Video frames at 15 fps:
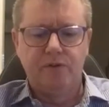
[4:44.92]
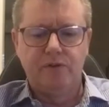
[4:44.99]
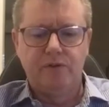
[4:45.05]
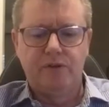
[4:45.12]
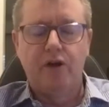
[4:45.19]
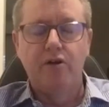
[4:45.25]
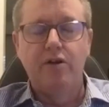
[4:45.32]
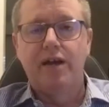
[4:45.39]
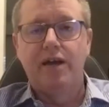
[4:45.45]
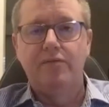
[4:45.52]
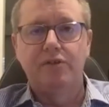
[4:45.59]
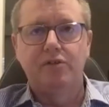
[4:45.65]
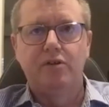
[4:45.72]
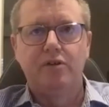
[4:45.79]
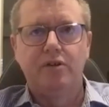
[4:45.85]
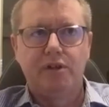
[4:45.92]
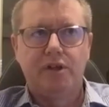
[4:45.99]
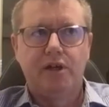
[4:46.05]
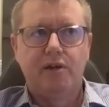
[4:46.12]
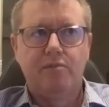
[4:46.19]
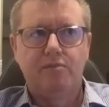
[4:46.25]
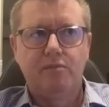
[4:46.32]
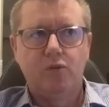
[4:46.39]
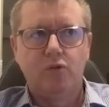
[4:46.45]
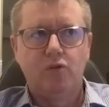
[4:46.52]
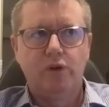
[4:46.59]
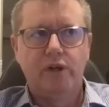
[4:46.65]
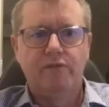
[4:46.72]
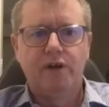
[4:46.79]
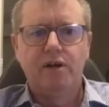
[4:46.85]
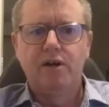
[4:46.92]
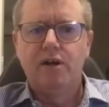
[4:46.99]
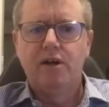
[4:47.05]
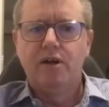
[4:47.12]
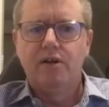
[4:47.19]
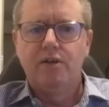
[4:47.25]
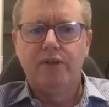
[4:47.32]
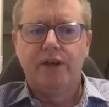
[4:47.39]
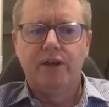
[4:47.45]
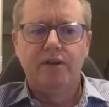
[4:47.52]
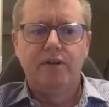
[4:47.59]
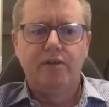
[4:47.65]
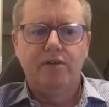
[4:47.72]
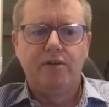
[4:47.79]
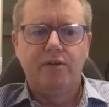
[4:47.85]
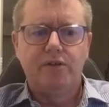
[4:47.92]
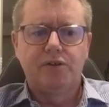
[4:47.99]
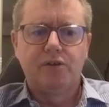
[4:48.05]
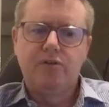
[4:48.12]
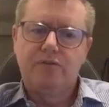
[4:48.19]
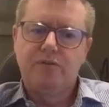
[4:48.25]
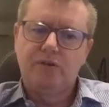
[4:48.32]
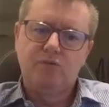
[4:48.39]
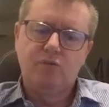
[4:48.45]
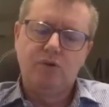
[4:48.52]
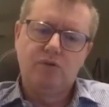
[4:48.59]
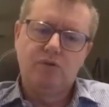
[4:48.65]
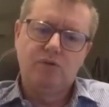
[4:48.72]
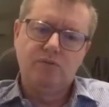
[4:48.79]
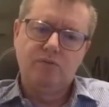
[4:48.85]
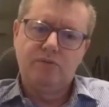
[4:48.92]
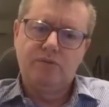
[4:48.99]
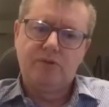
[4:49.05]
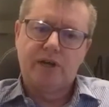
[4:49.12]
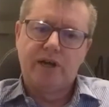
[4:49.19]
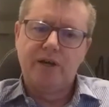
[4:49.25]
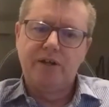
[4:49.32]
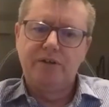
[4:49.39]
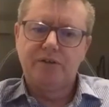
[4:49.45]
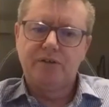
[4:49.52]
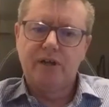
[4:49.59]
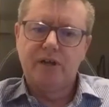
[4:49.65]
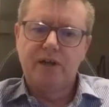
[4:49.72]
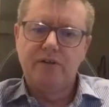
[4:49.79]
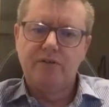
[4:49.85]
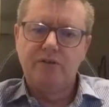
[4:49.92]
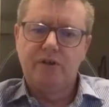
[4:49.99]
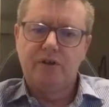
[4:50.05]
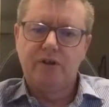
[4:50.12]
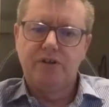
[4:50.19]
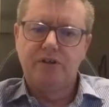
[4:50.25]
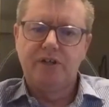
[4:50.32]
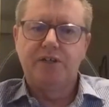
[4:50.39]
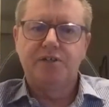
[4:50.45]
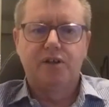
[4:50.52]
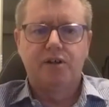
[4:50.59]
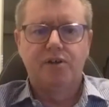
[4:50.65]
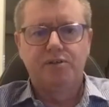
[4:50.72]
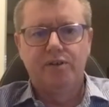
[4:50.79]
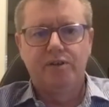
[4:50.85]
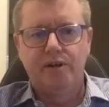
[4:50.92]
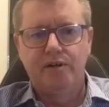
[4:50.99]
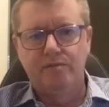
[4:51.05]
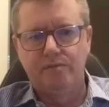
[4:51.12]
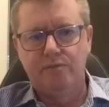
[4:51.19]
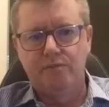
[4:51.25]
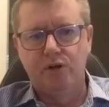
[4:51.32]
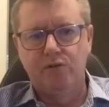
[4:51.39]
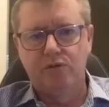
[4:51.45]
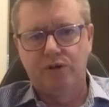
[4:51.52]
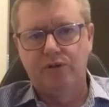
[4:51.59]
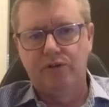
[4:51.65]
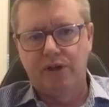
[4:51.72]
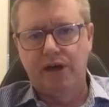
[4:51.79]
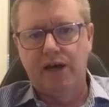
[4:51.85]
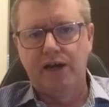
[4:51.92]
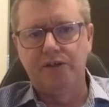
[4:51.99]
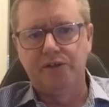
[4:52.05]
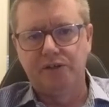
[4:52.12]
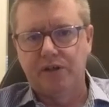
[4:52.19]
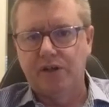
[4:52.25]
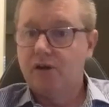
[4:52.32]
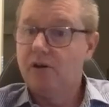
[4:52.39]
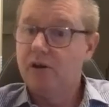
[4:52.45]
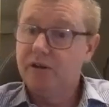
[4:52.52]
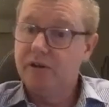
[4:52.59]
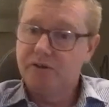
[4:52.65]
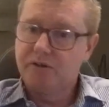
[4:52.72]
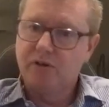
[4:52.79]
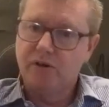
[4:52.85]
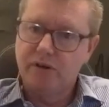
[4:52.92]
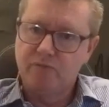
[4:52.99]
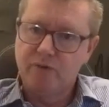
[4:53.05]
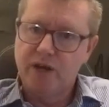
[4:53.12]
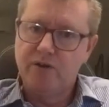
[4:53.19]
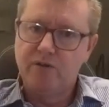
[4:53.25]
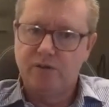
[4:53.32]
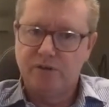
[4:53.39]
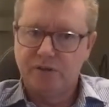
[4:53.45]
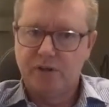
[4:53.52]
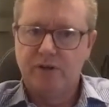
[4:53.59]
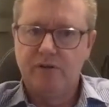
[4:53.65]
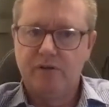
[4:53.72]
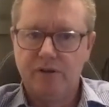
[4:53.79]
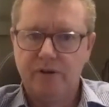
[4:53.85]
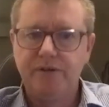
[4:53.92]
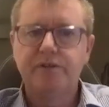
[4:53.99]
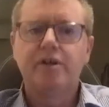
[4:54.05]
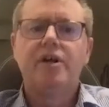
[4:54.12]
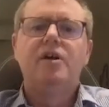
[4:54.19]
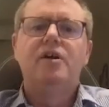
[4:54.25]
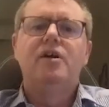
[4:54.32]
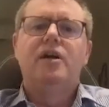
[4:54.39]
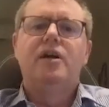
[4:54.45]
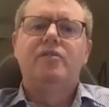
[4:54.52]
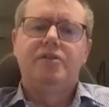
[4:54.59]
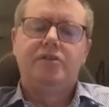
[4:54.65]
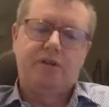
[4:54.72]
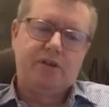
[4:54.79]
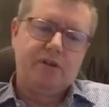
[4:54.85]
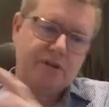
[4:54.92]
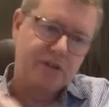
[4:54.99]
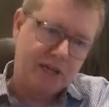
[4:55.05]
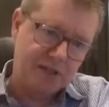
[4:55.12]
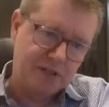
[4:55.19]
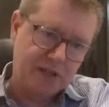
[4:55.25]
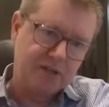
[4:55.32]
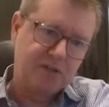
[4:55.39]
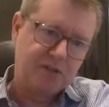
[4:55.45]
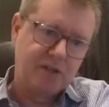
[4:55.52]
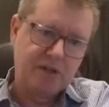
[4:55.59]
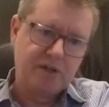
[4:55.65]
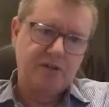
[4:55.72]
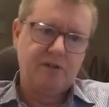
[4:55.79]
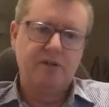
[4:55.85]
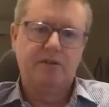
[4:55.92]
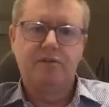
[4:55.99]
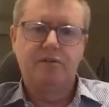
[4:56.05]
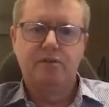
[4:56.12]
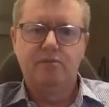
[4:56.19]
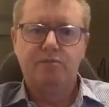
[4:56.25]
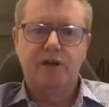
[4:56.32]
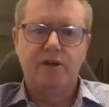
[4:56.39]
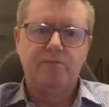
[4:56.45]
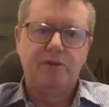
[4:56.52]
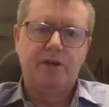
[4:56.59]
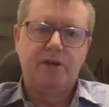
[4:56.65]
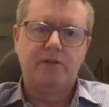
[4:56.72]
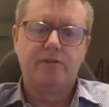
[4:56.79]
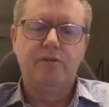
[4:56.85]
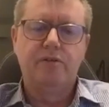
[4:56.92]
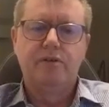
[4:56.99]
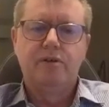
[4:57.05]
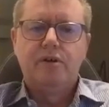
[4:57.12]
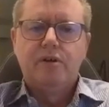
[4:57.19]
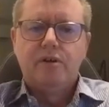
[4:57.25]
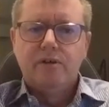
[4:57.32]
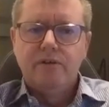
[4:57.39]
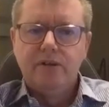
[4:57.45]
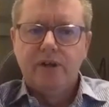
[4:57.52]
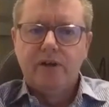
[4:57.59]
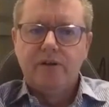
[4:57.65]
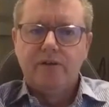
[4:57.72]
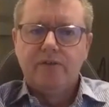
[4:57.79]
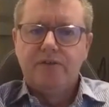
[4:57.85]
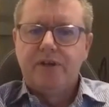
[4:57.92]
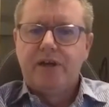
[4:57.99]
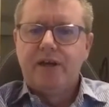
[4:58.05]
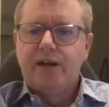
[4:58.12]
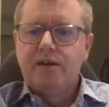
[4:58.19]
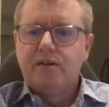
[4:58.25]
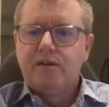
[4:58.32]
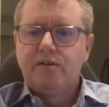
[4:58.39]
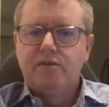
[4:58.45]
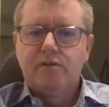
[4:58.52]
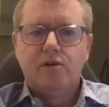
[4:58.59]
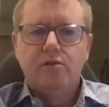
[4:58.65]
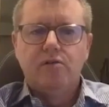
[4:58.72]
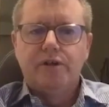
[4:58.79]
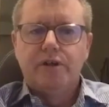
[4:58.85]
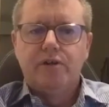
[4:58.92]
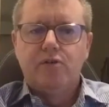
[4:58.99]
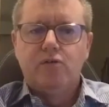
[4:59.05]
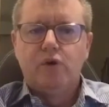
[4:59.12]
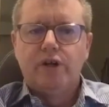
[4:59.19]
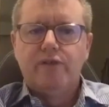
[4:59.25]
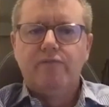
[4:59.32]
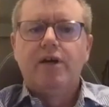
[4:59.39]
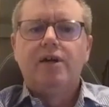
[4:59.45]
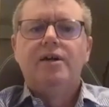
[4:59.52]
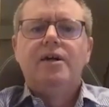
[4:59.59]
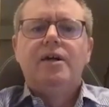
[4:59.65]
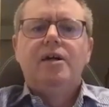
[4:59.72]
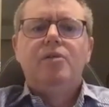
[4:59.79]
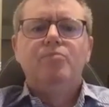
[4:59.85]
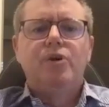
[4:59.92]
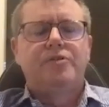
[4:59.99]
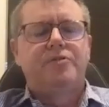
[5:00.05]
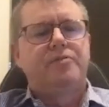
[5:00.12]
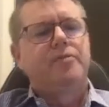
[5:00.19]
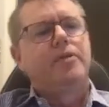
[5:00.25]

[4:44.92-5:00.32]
don't have certain income or whatever, then certain things will change and you can adjust those then by looking at the gauges and go, oh, yeah, it's going red or it's going orange. And then you can adjust that section to maybe get the you know, the debt under control again or whatever. But